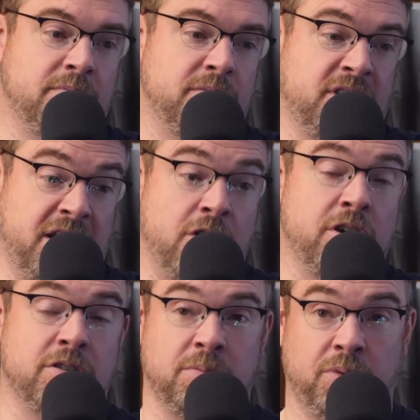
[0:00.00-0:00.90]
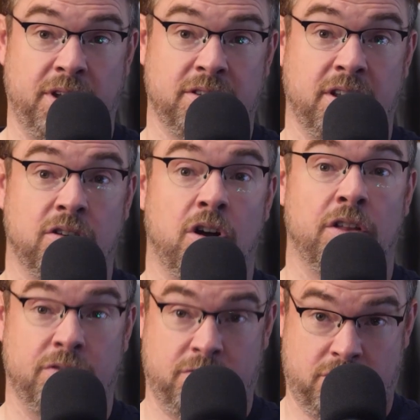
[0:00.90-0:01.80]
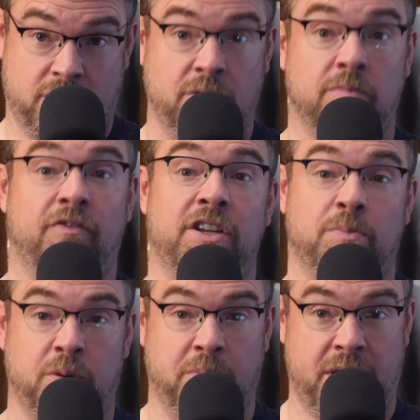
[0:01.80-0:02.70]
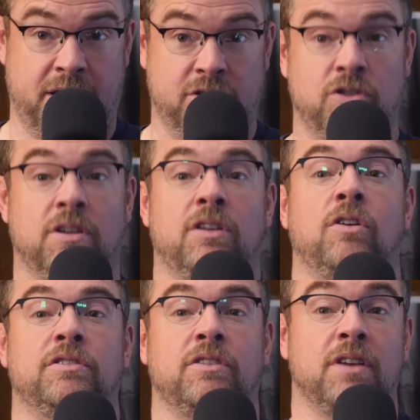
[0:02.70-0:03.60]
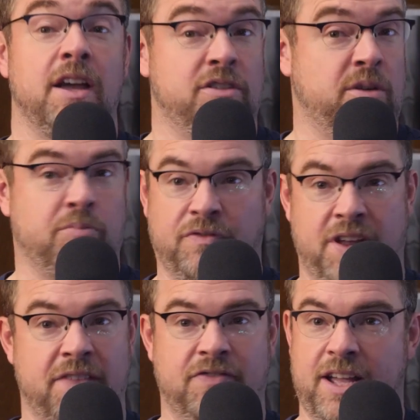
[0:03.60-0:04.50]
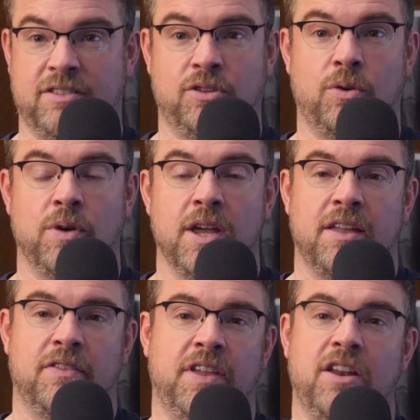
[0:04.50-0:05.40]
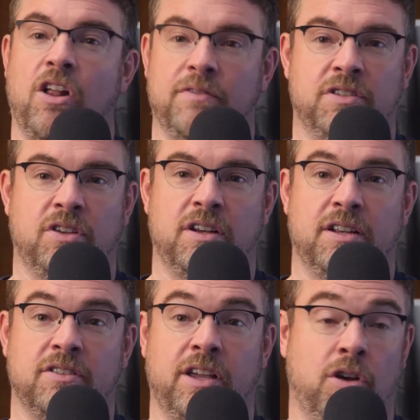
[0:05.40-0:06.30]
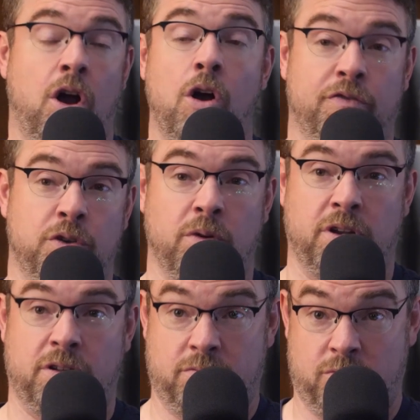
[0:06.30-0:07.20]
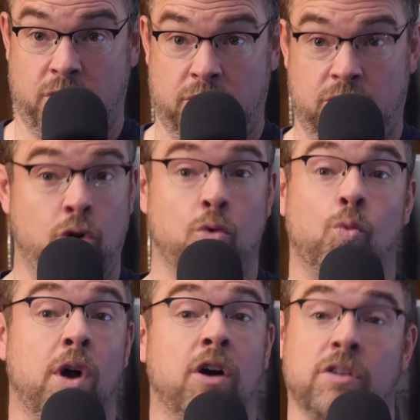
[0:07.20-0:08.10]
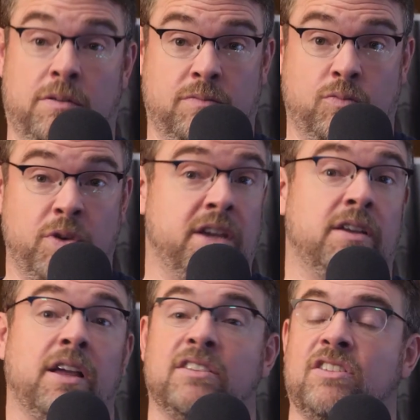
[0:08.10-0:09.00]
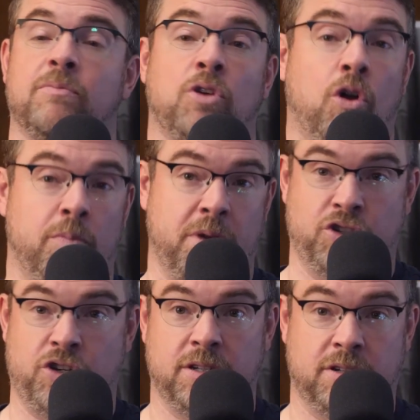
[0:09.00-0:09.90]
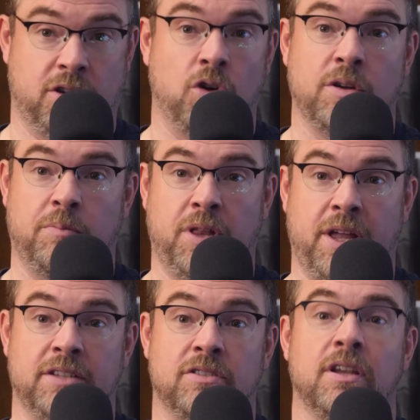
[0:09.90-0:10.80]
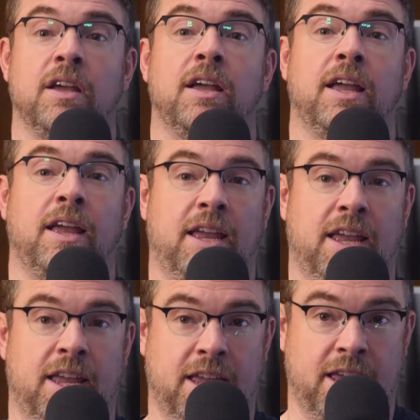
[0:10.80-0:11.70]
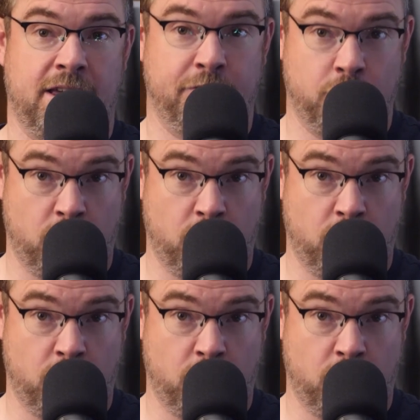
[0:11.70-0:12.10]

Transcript: scenarios in place, like on the Facebook page and all this stuff, to prevent that. So then all of a sudden it's like, oh, if you want to, you're welcome. We accept all bitching and all complaints if you're a